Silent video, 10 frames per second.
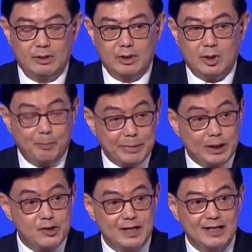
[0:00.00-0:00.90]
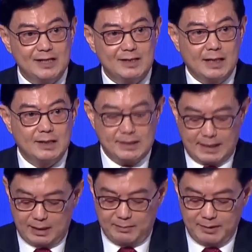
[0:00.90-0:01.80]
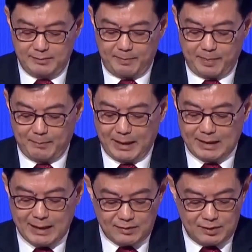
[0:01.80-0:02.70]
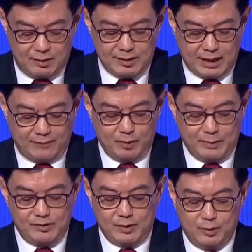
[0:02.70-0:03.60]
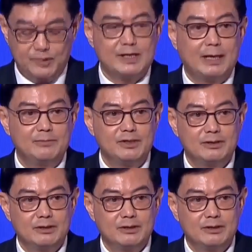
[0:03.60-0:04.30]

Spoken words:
Competition is understandable, but it does not have to be zero-summed,